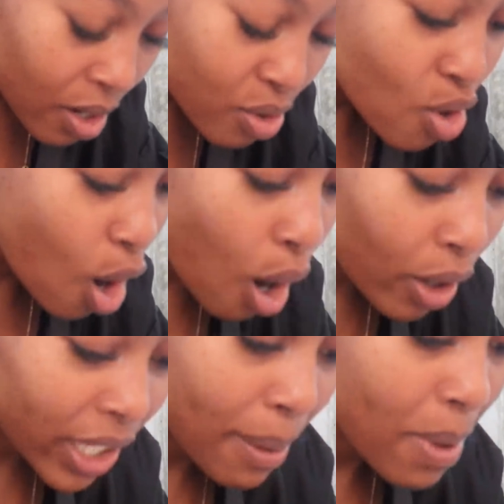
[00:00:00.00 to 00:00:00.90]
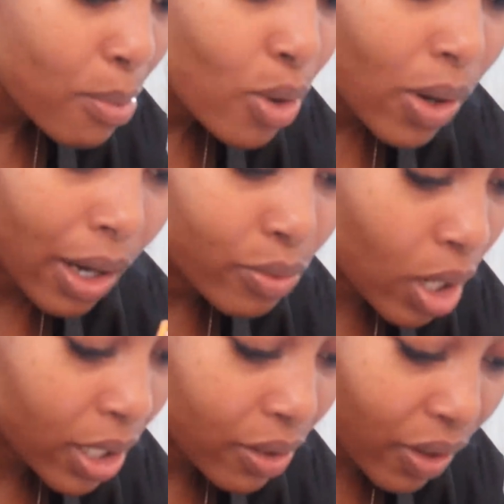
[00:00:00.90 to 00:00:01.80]
No, okay, maybe I'm
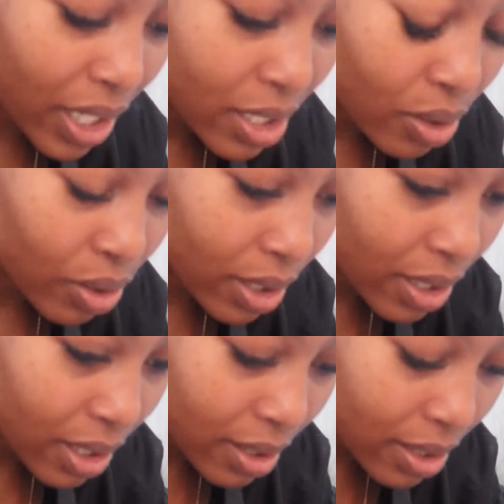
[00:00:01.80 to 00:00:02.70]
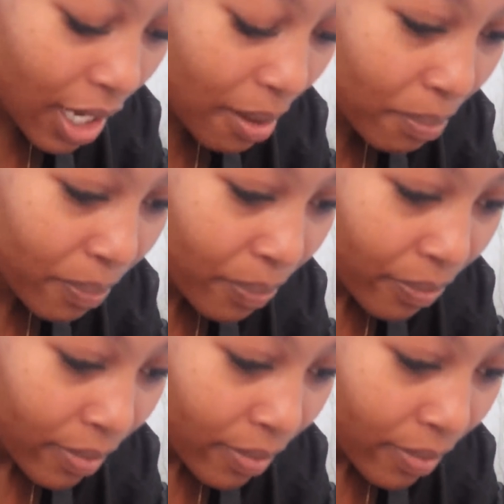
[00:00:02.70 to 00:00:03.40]
not invited on the in the same.